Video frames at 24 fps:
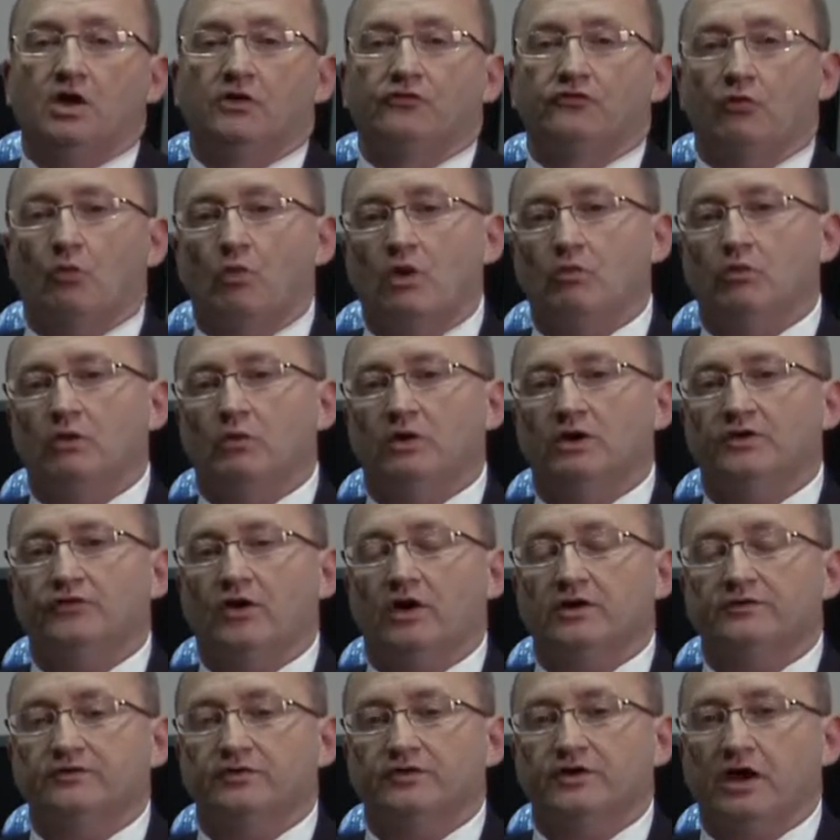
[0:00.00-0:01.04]
So what we want to
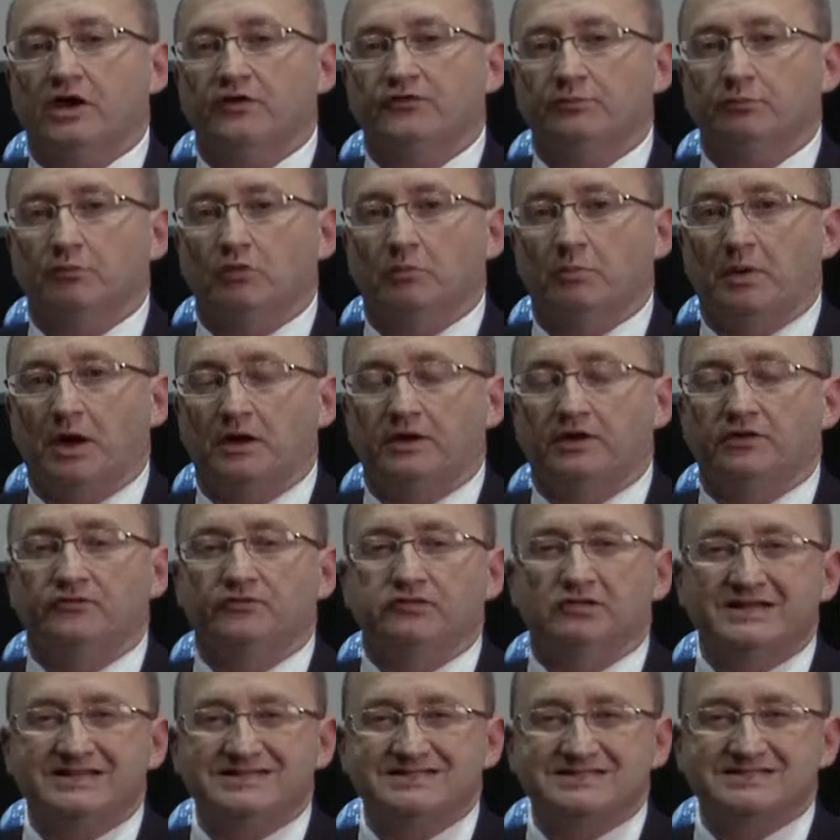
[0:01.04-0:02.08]
talk to the customer about is
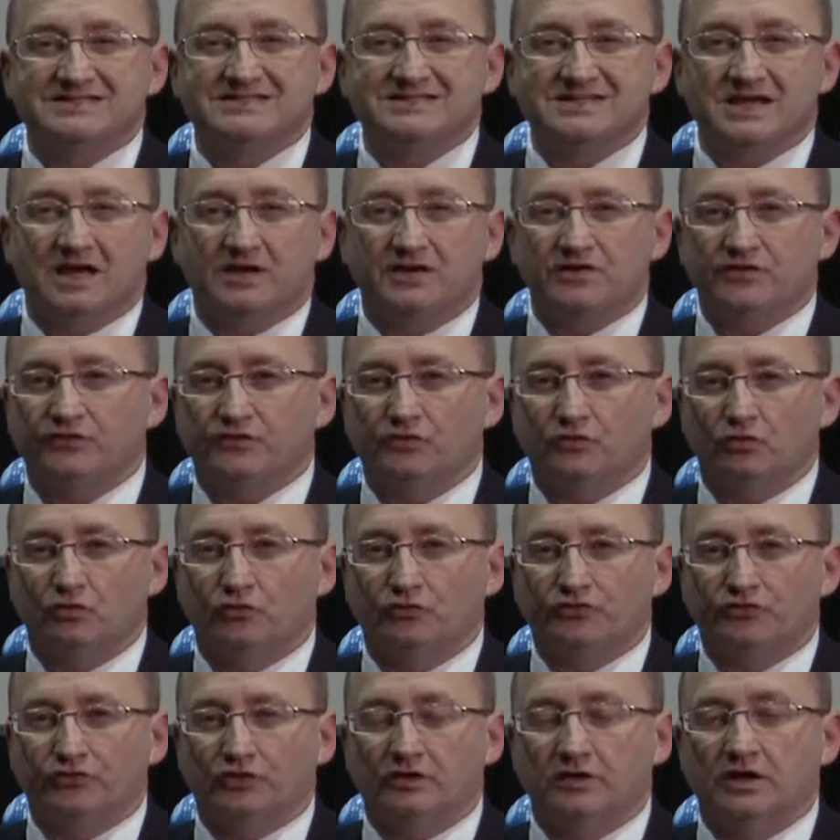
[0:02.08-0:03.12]
let's design a
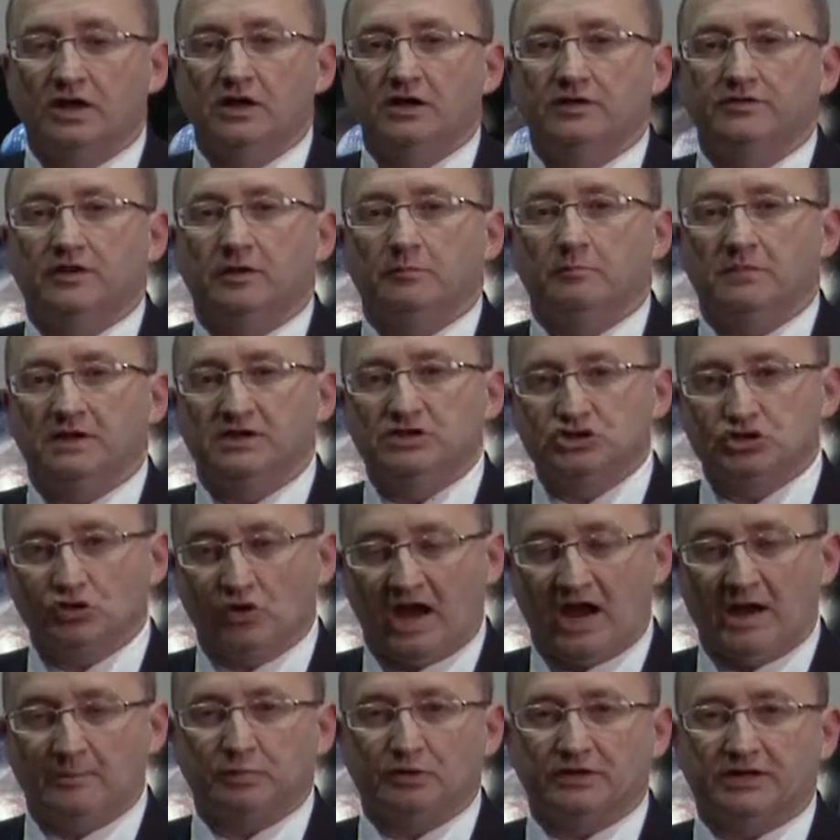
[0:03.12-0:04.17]
solution that meets your
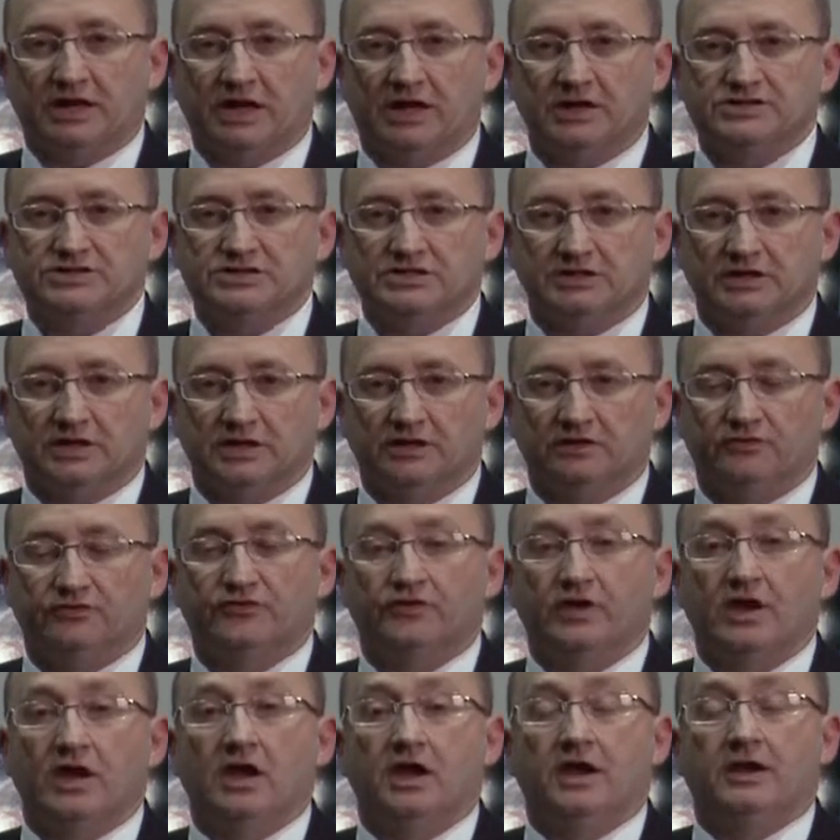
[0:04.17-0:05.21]
application needs
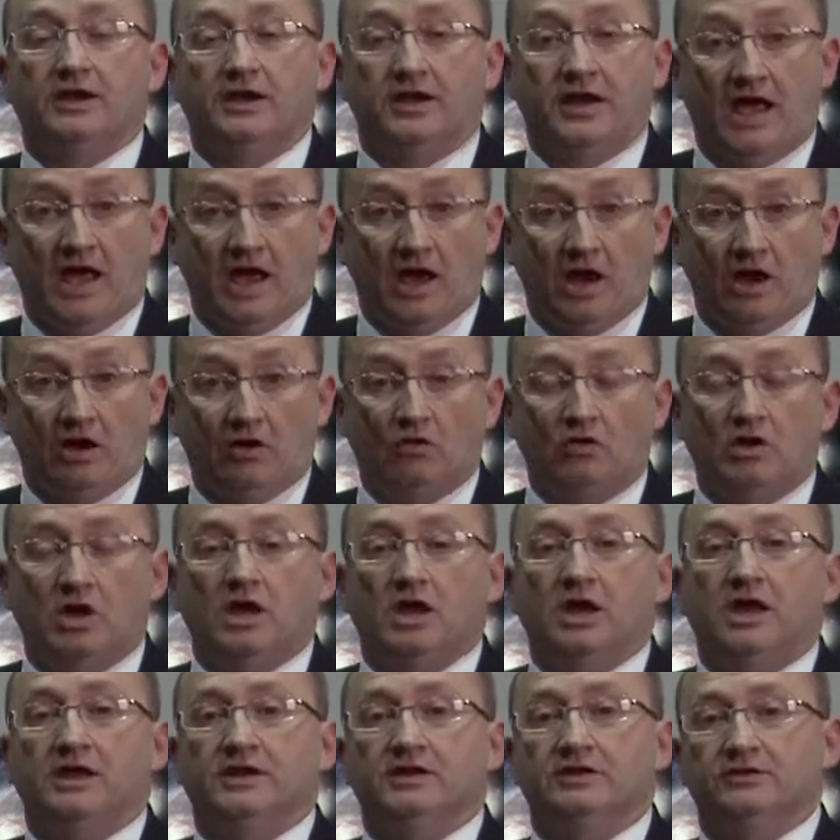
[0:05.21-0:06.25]
now
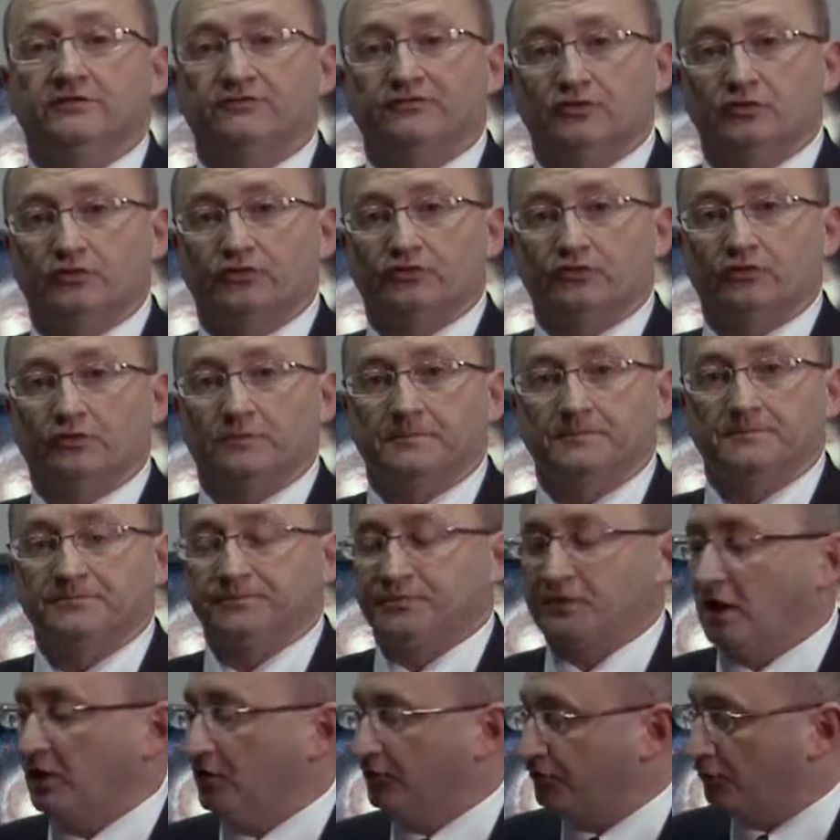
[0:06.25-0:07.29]
and in the future.
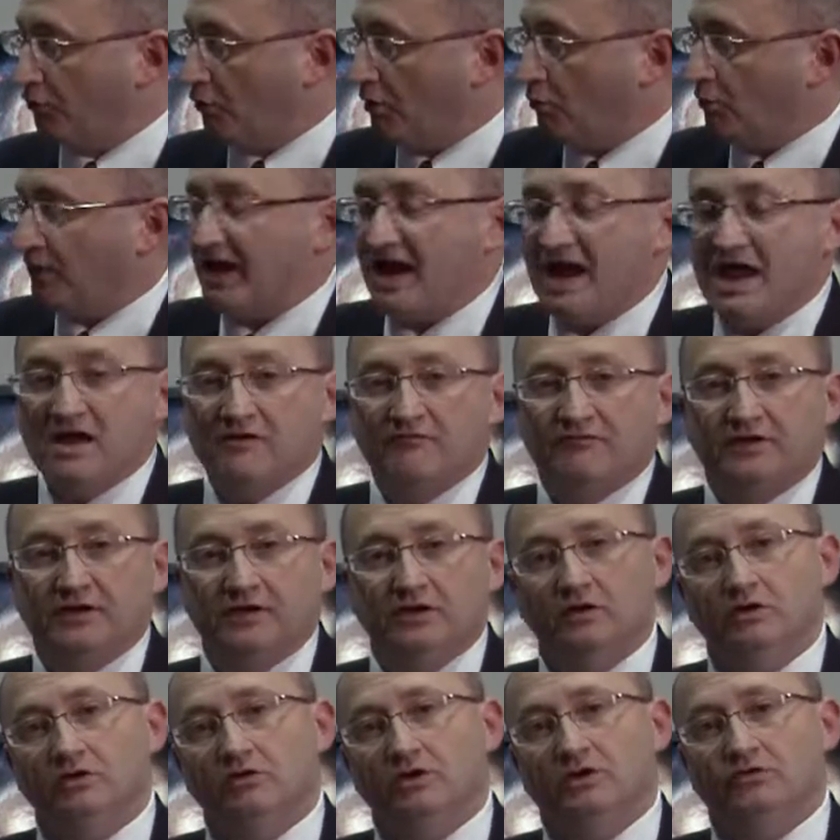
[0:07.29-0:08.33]
So what we have
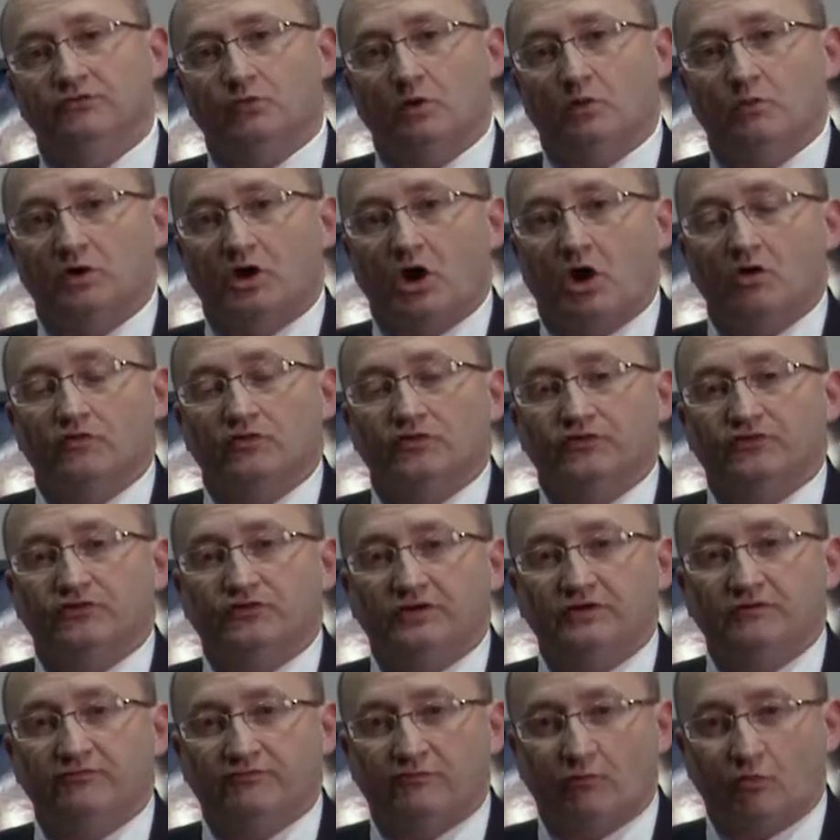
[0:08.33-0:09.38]
here is what we call the
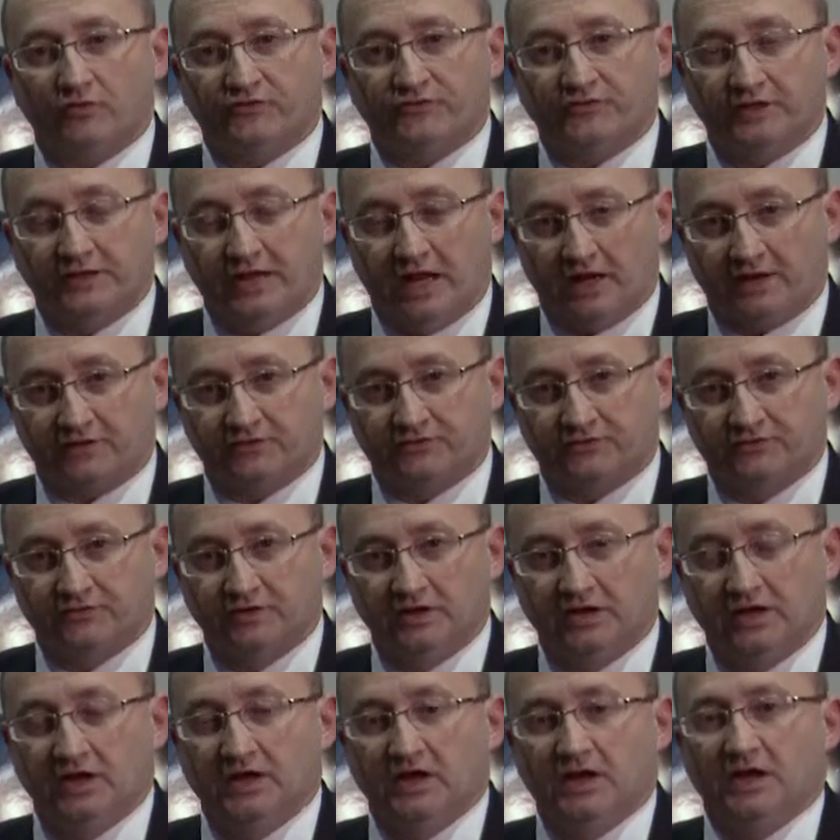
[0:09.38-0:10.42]
C410x.
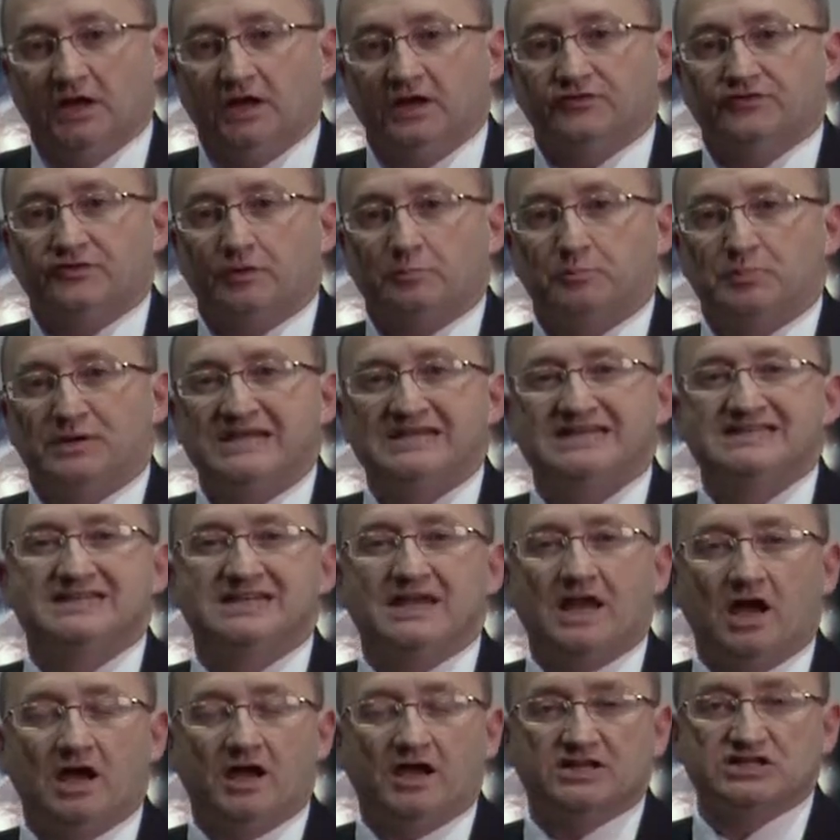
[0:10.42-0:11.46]
It's a
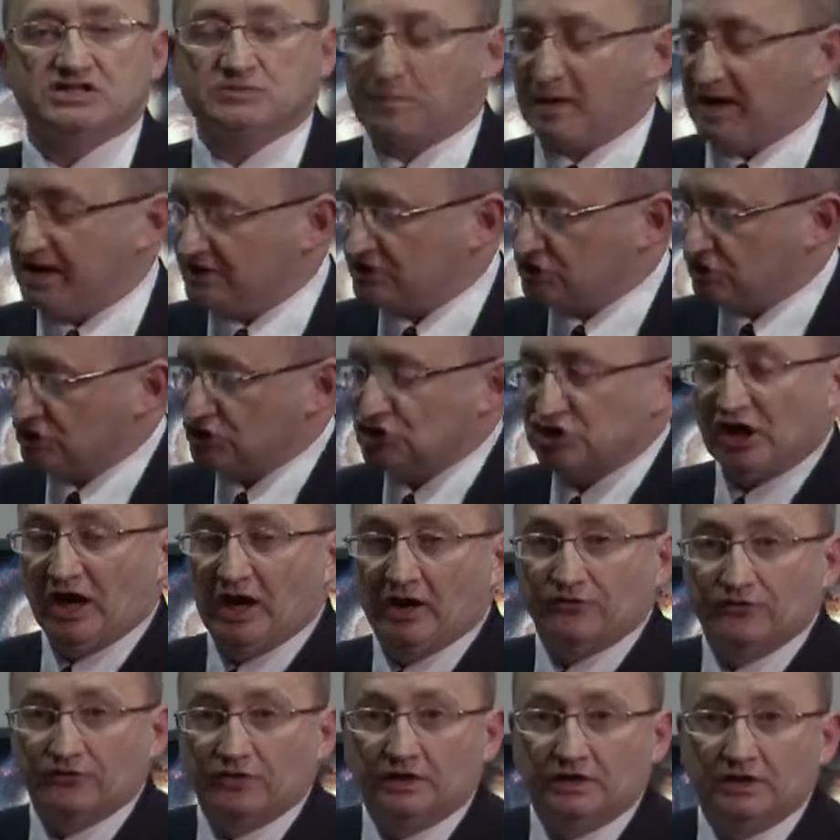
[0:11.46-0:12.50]
PCI expansion
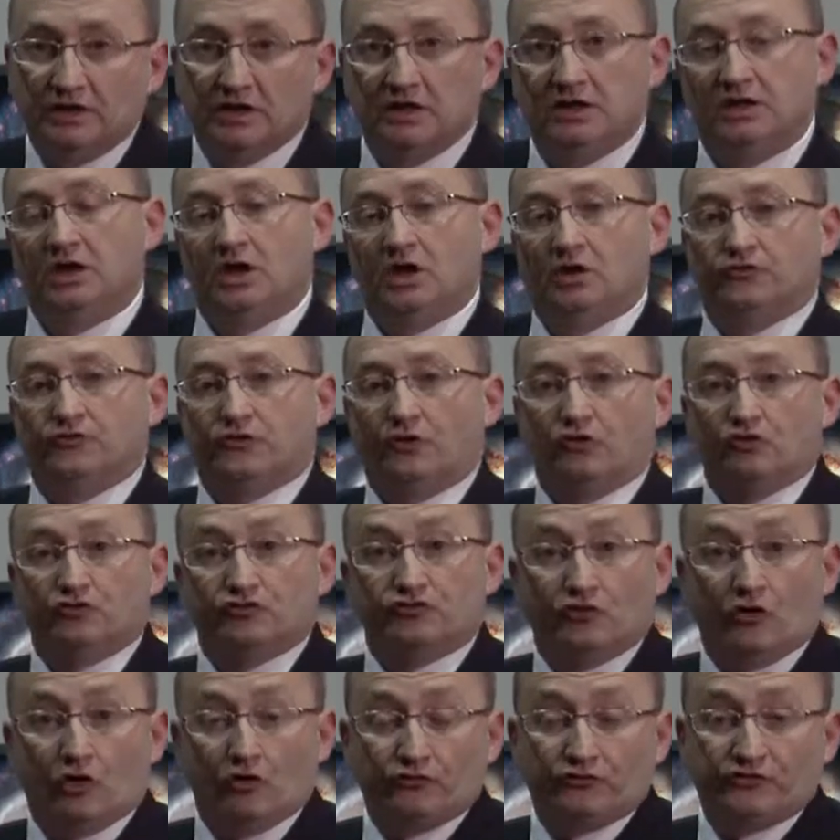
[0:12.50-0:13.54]
chassis, so
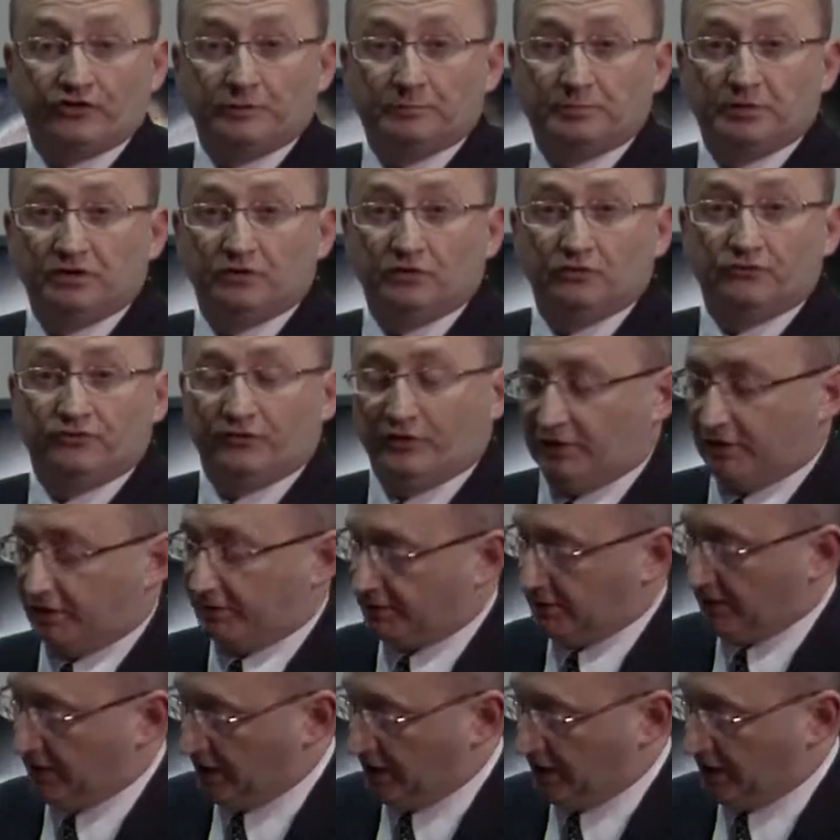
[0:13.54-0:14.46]
there's no CPUs in it.